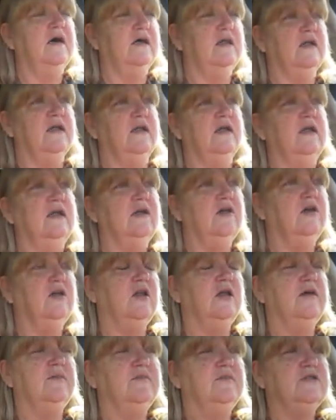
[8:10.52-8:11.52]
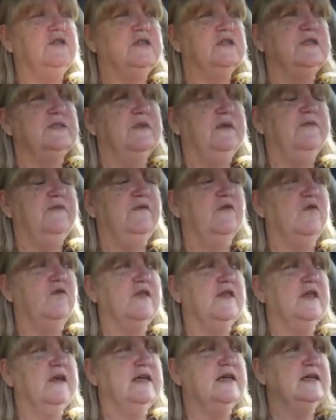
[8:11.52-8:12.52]
The little clip just
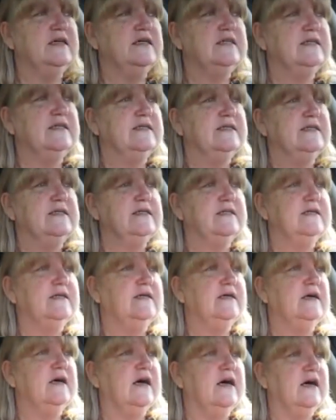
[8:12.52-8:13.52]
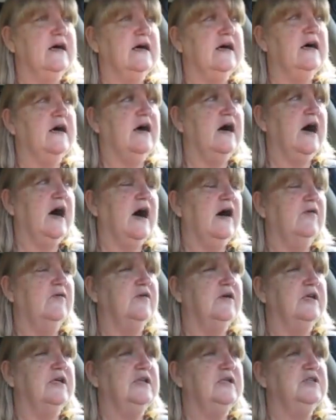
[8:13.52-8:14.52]
before this, I
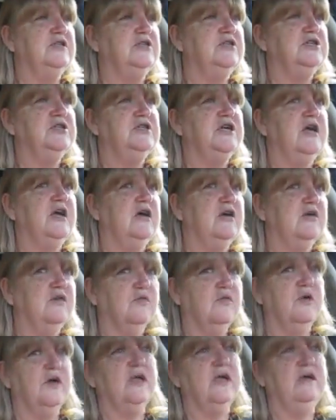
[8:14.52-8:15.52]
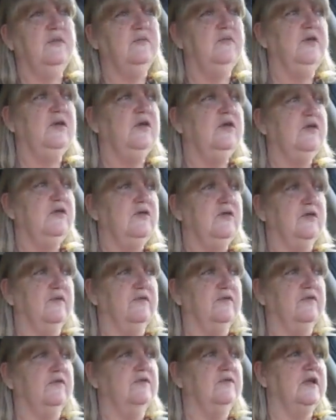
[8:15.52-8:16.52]
wanted to share what a
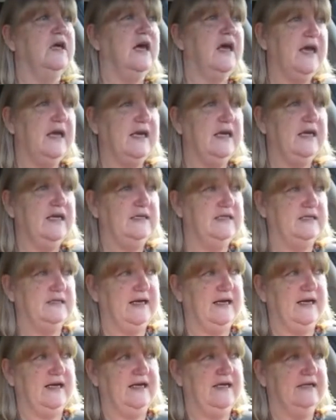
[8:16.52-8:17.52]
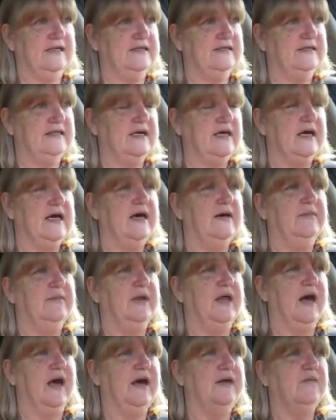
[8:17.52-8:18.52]
beautiful day today is.
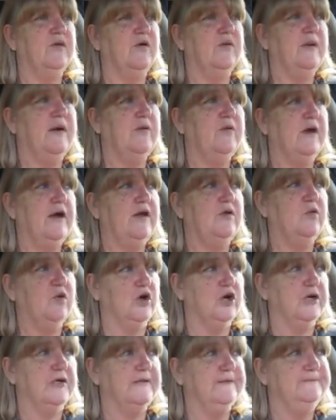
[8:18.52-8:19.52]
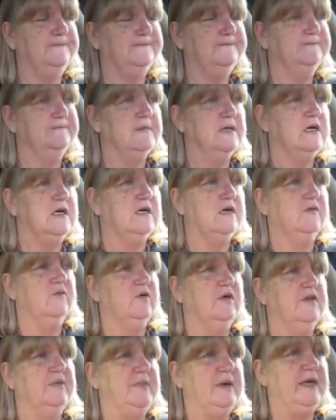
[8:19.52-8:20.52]
But I am on my way to work
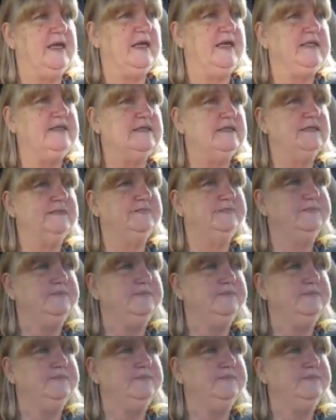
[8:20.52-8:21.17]
with pennies.